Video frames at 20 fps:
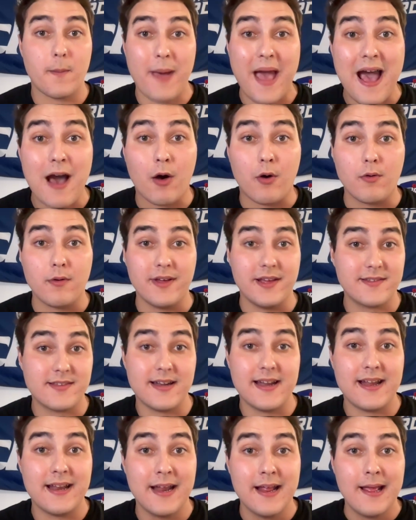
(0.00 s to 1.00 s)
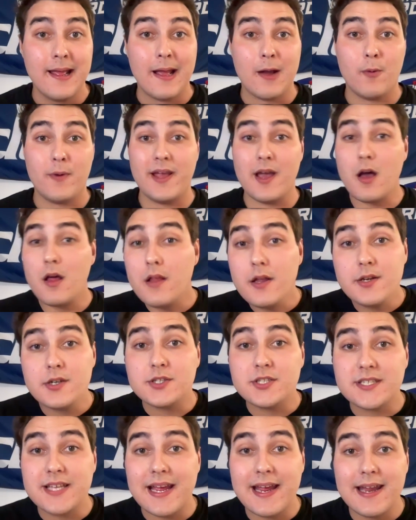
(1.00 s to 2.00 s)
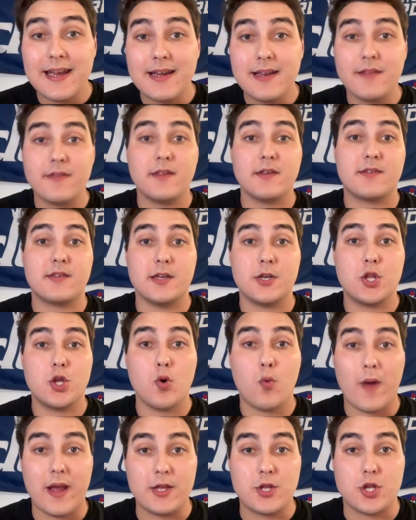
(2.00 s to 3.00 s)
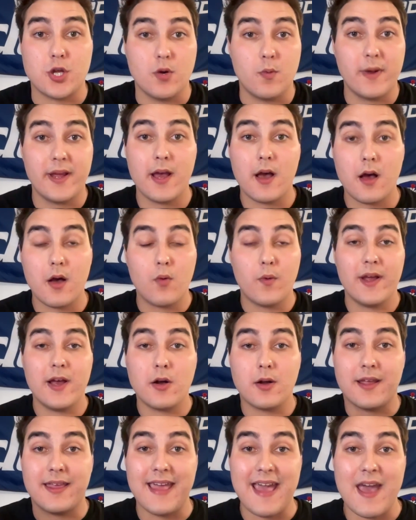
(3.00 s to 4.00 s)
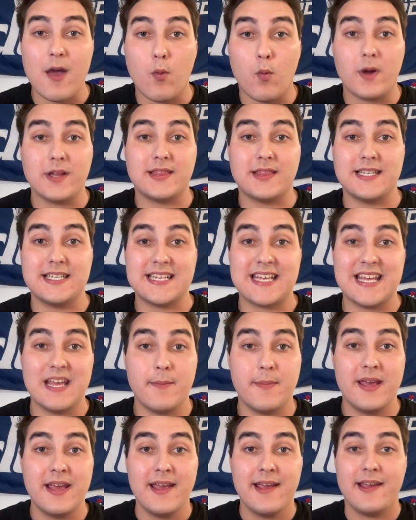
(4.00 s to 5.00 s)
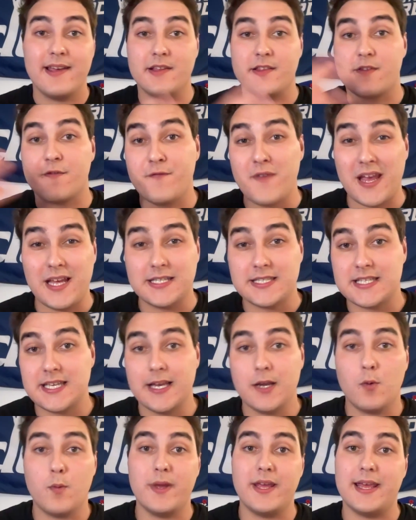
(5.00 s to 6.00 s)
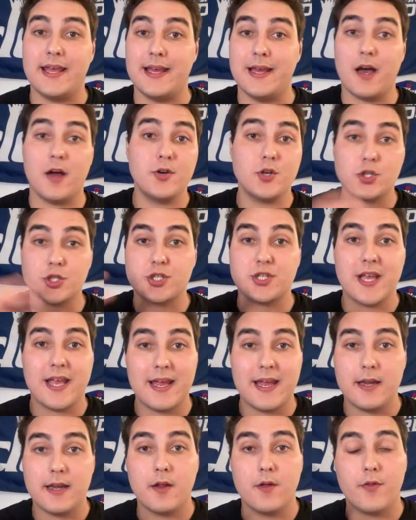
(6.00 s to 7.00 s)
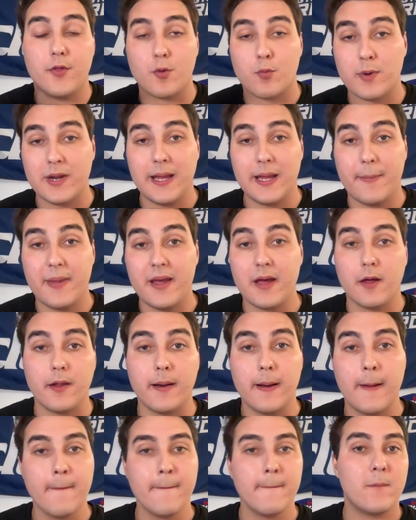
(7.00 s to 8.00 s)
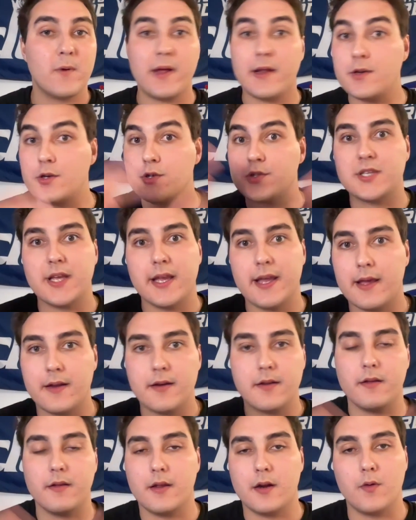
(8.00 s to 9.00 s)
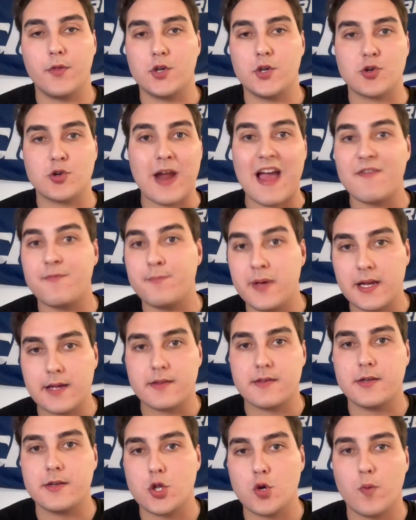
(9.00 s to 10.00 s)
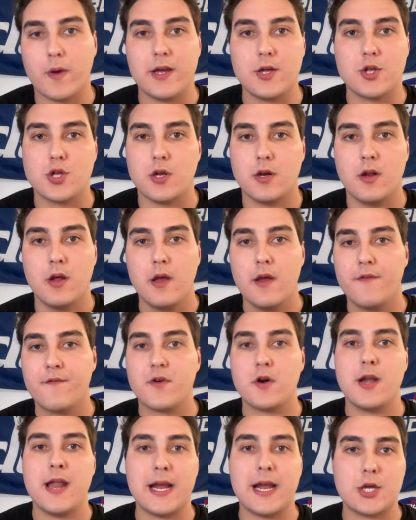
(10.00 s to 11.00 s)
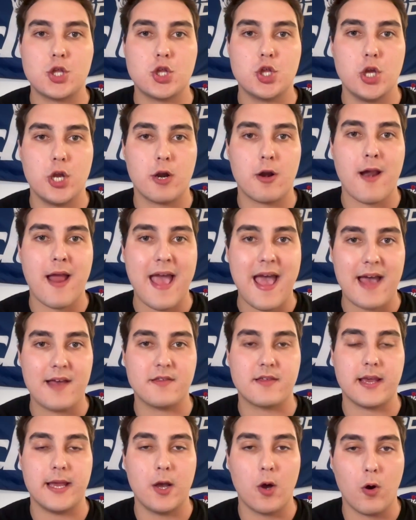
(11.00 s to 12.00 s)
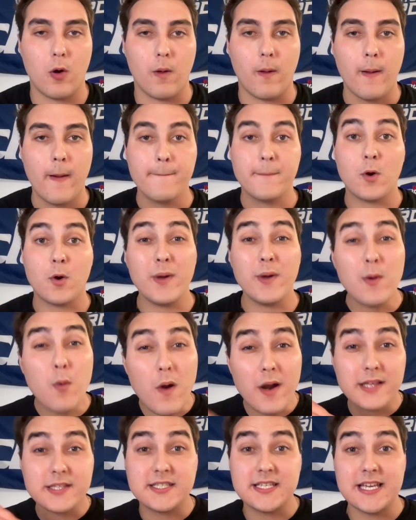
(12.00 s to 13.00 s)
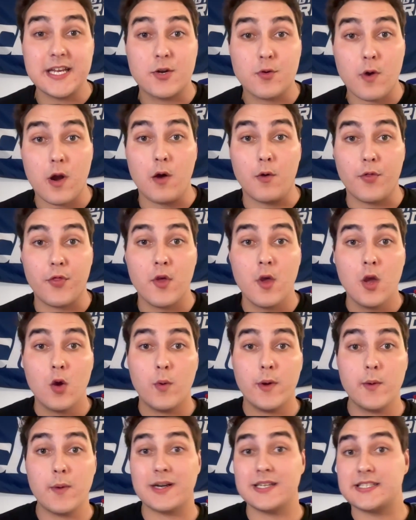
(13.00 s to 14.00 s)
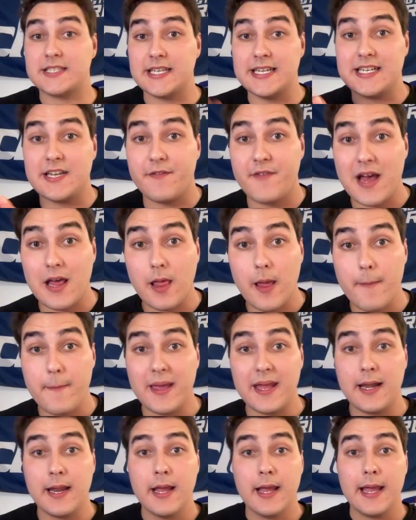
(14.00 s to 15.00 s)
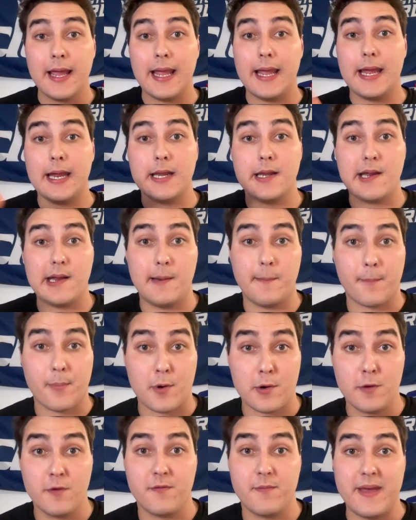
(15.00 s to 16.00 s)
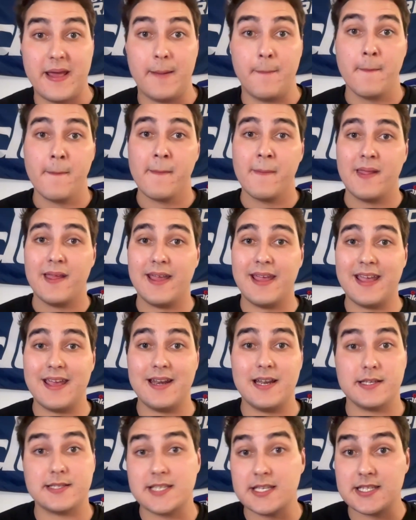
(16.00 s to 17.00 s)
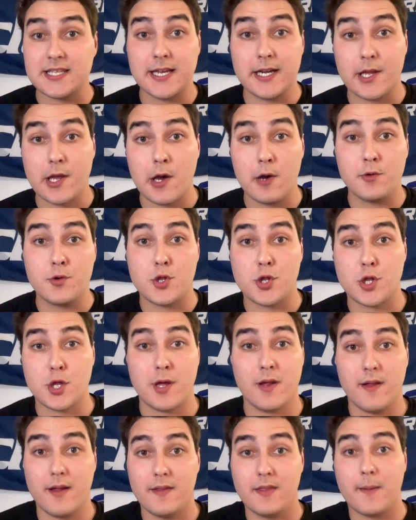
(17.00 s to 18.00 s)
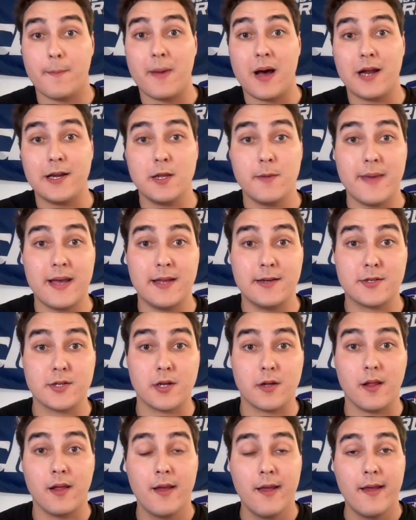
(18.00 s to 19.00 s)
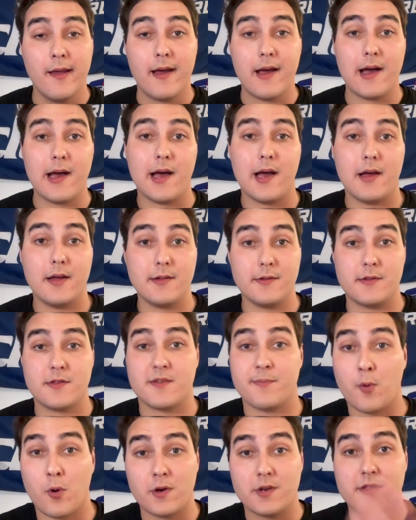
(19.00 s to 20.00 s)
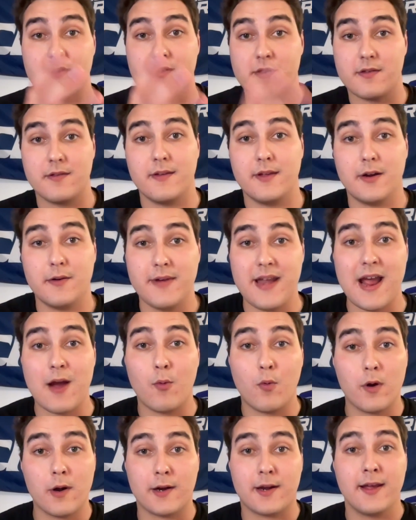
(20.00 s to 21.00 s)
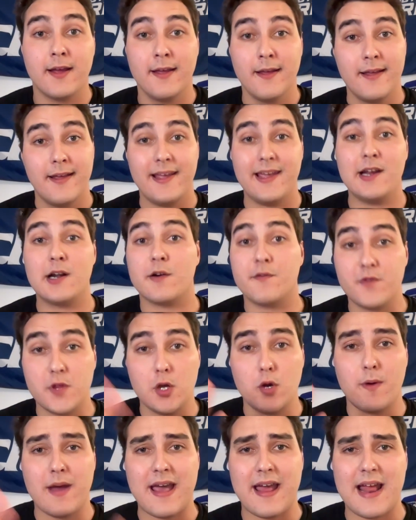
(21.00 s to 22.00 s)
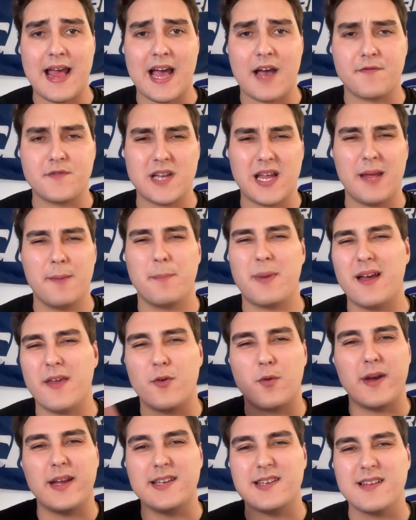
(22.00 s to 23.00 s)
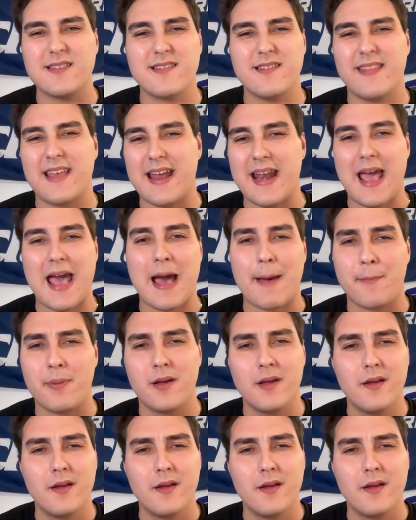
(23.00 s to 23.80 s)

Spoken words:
about, isn't it? We all understand the situation. We all get what the team is facing. We understand the rebuild. We understand, the draft pick situation for next year as a whole. But we want to see growth. We want to see development and improvement. And assistant coach in the Monumental Sports, Network interview at halftime. By the way, doesn't that app